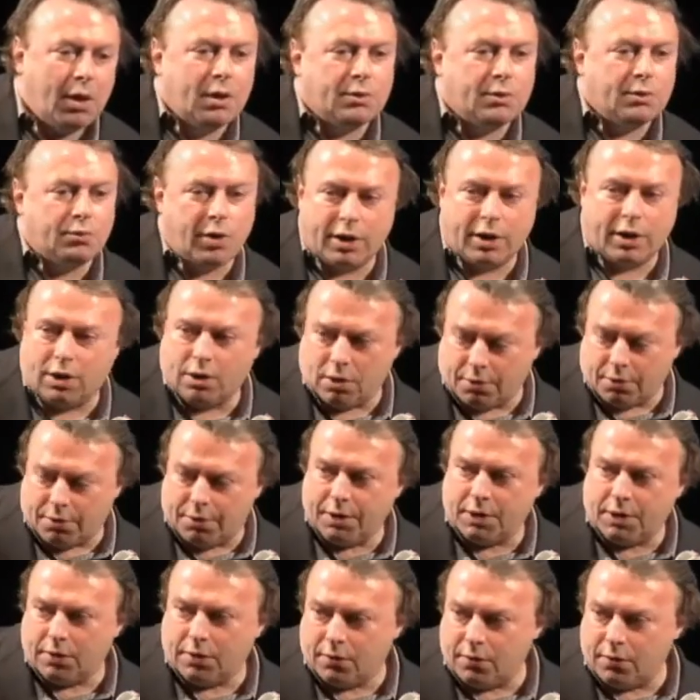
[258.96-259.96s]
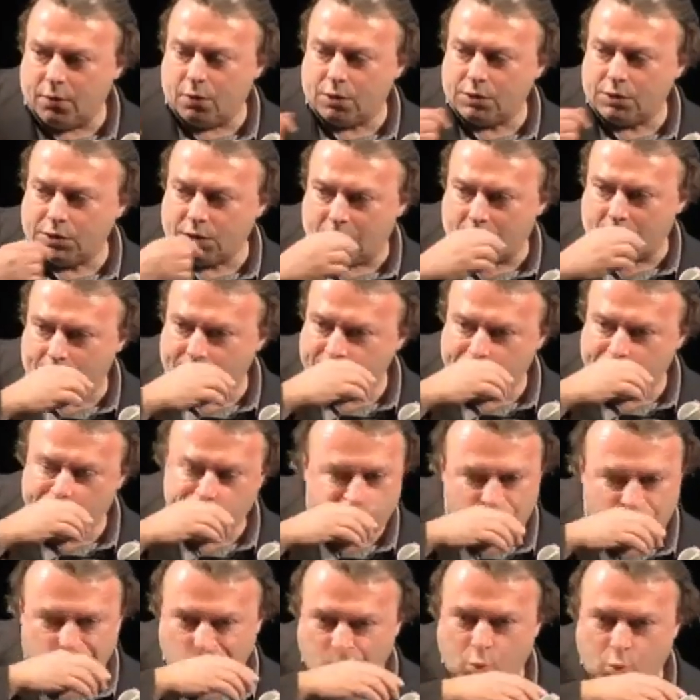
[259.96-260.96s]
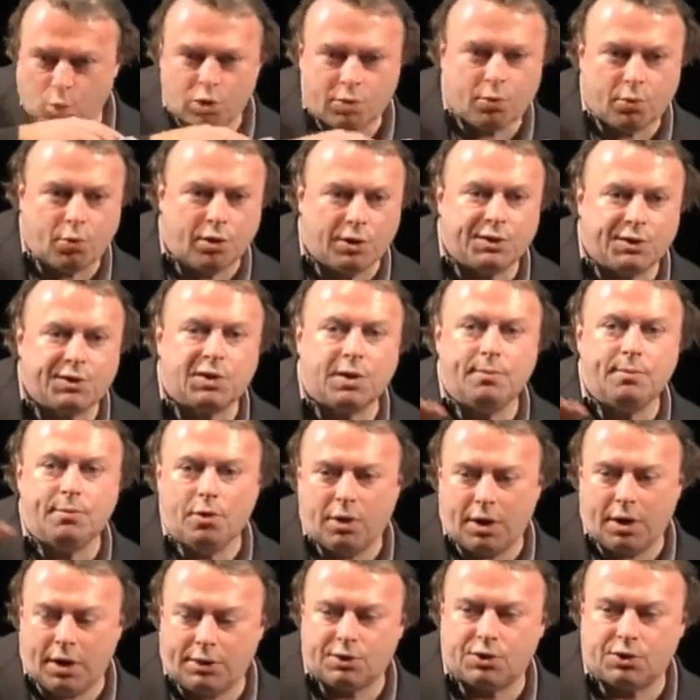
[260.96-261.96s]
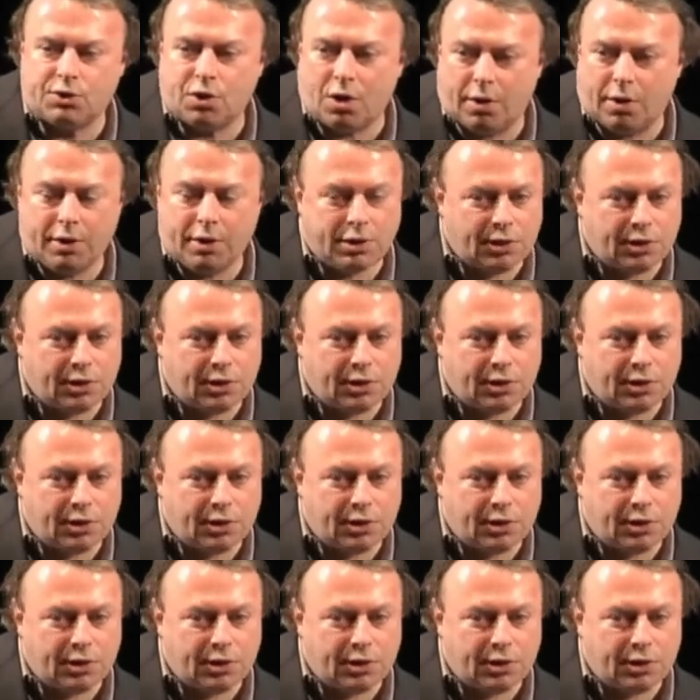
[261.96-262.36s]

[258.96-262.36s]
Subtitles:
a regular thing in the New York Times, waterboarding simulates drowning.